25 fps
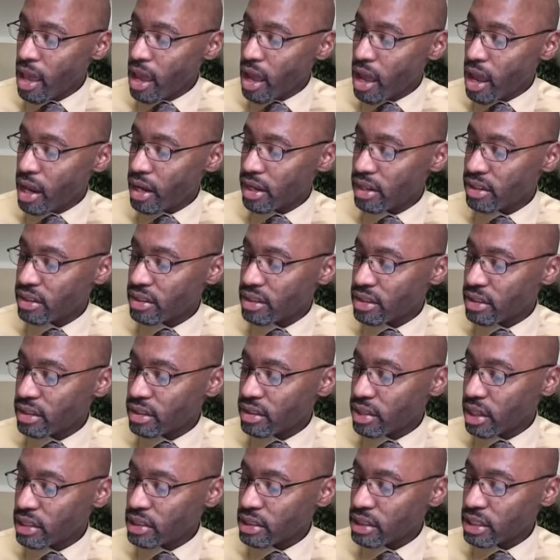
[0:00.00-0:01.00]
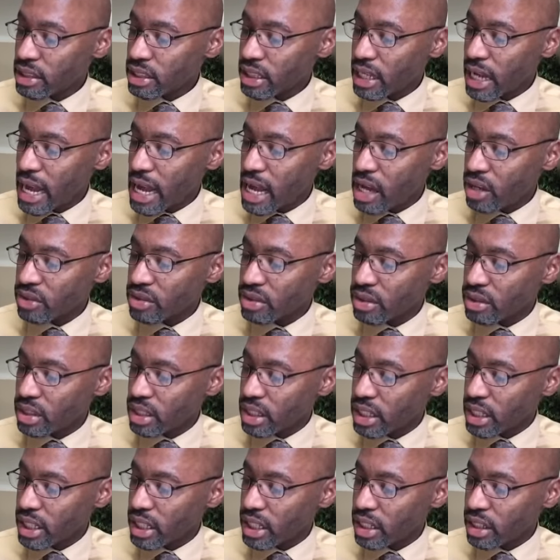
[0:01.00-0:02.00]
And touching the house of the
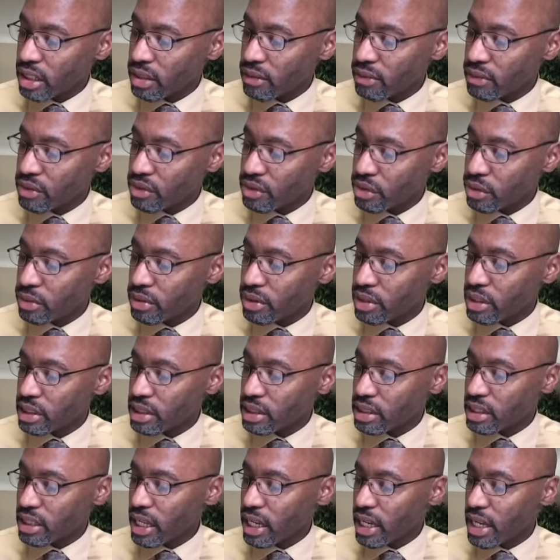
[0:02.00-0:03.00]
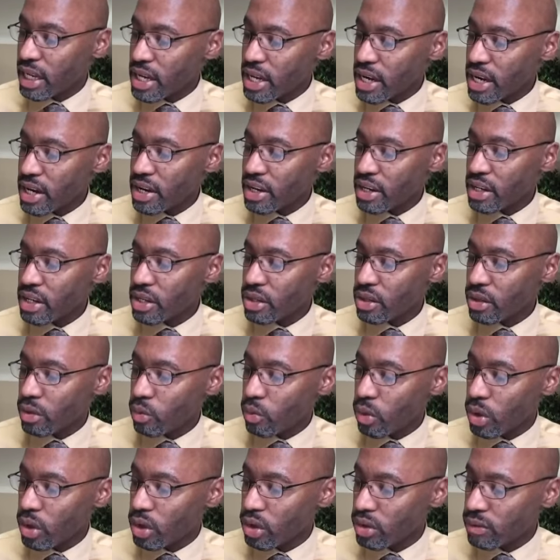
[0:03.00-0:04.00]
king of Judah, say, Hear ye the
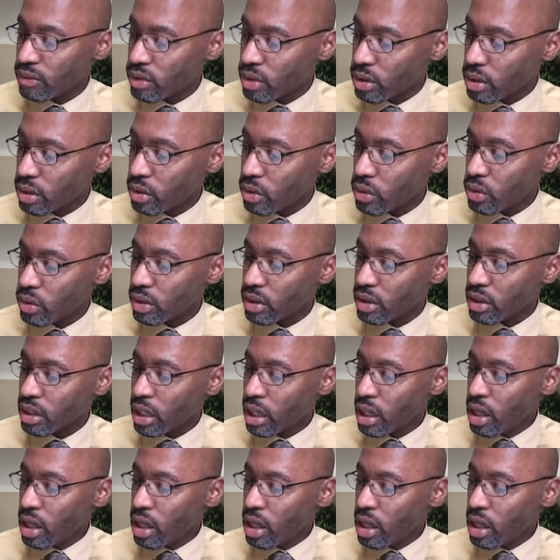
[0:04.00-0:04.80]
word of the Lord.